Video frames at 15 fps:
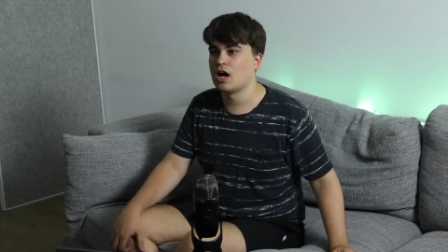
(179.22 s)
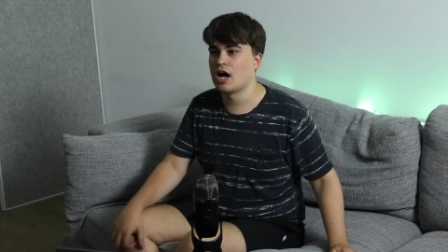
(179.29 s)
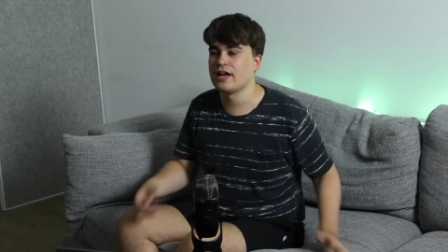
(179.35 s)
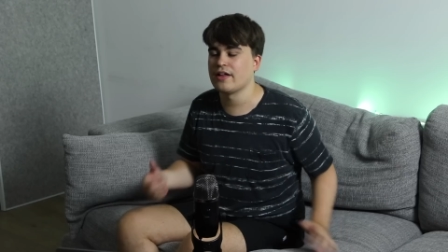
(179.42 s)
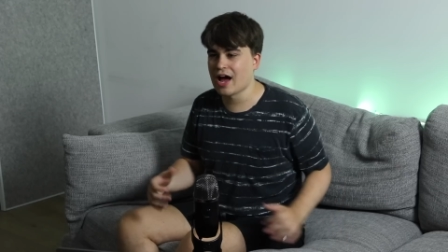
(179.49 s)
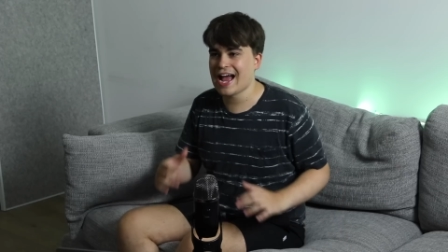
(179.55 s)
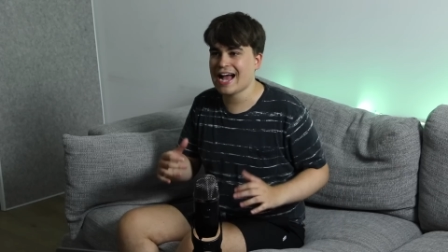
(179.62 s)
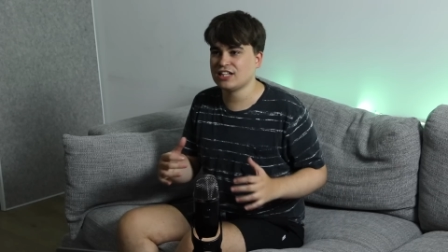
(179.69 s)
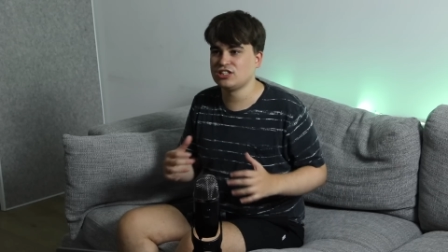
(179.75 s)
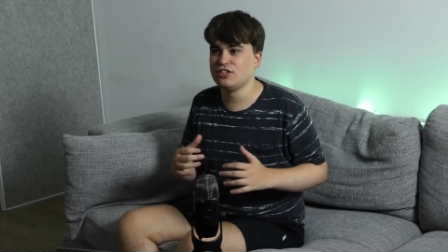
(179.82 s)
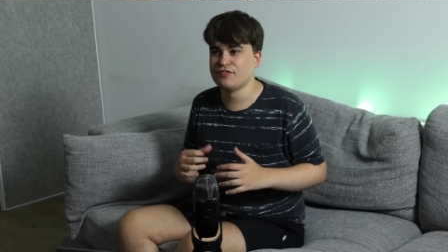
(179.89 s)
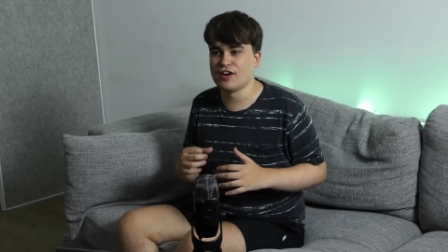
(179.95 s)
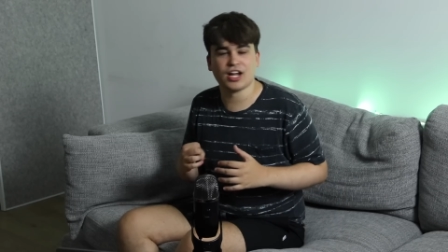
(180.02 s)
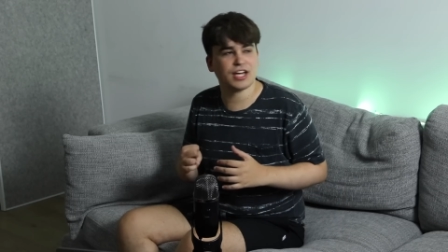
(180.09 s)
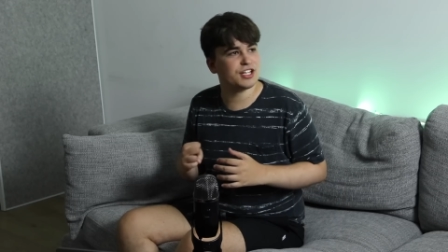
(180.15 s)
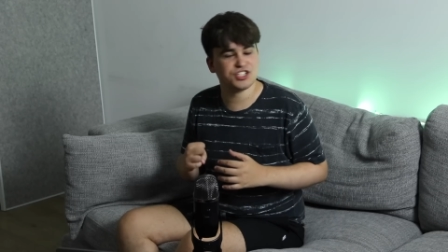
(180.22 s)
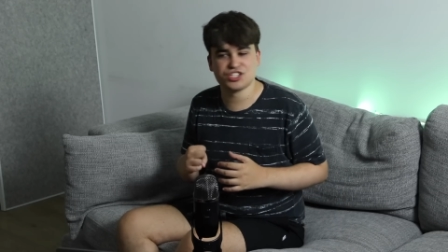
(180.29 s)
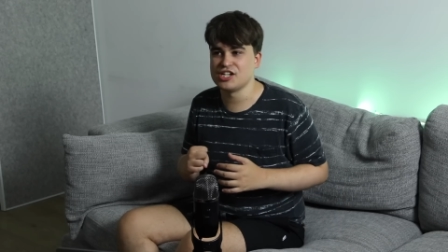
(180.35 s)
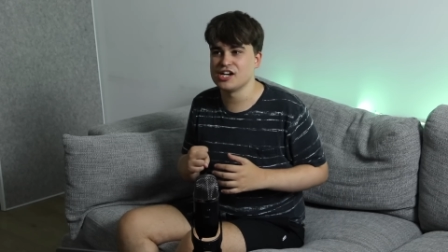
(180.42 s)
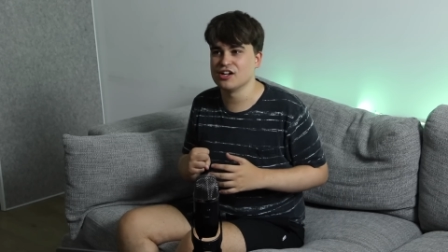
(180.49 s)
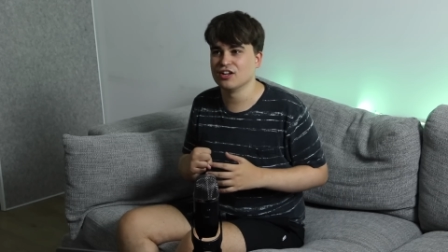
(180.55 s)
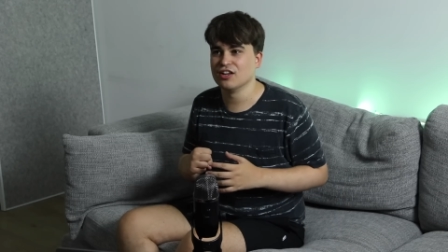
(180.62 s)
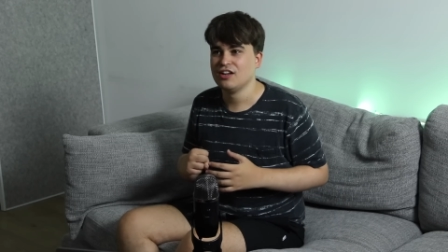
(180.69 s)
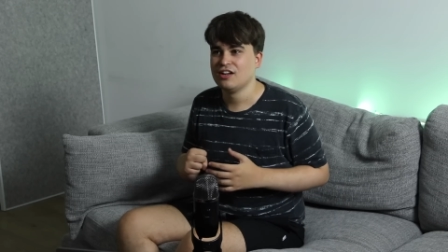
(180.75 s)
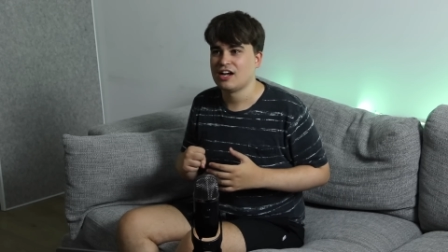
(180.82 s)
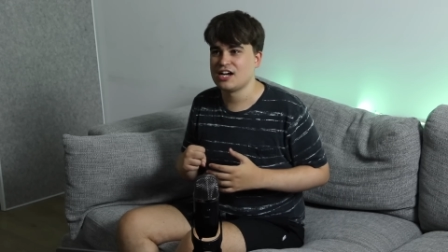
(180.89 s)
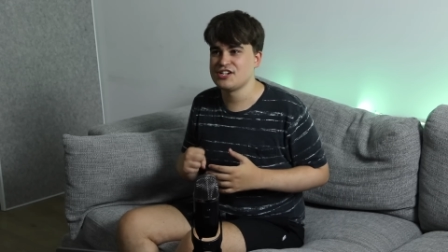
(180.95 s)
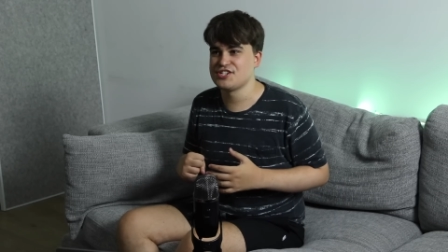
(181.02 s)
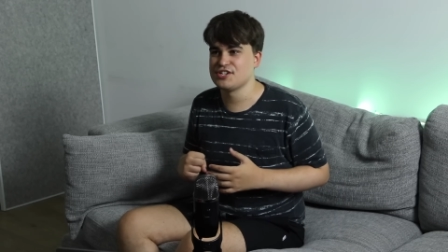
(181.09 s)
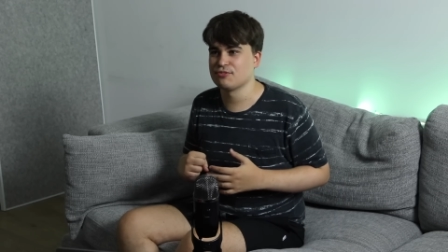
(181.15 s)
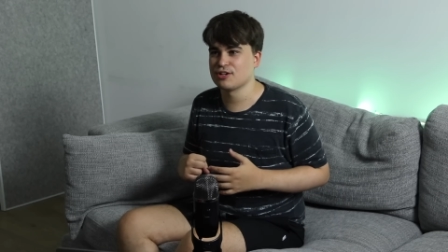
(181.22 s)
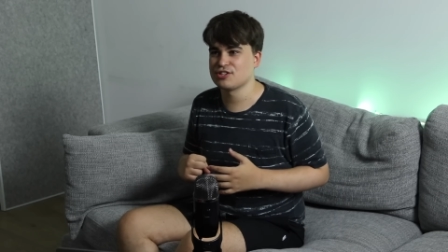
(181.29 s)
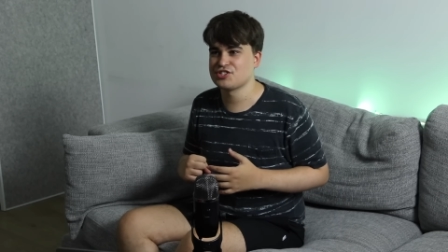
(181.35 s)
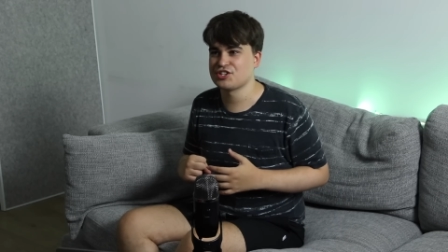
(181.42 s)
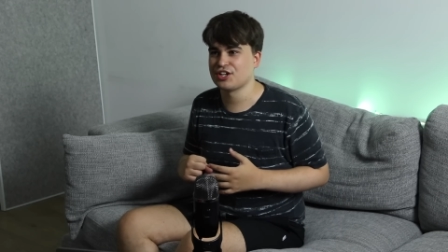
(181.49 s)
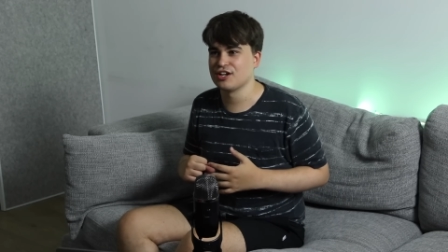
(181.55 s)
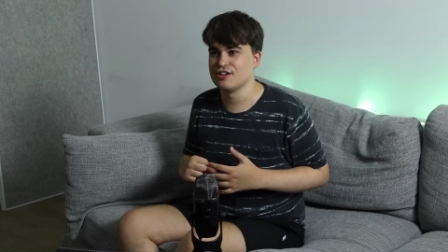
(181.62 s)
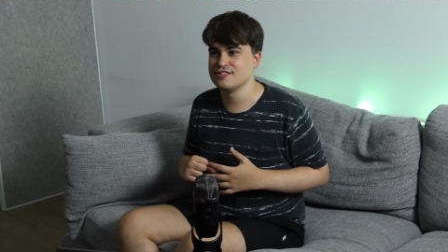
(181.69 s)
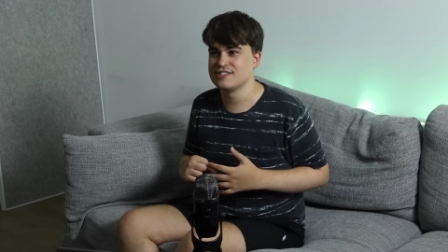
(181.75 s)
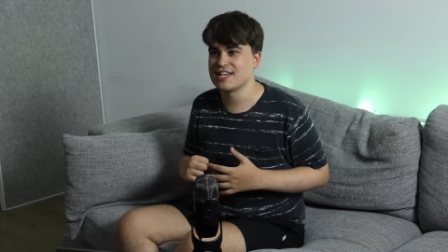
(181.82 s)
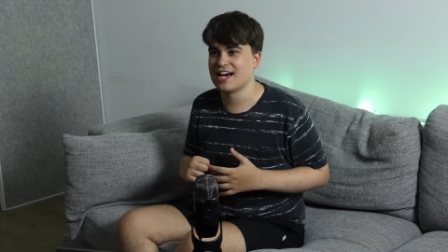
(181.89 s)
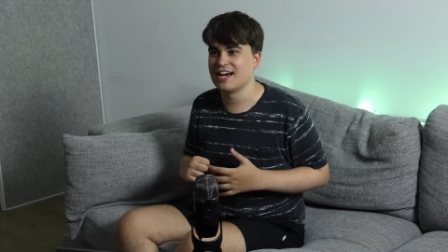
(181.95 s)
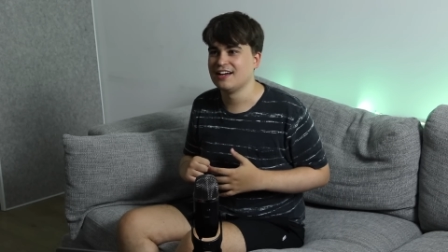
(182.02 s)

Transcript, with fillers: I, I actually felt like a chill as she rushed to close that.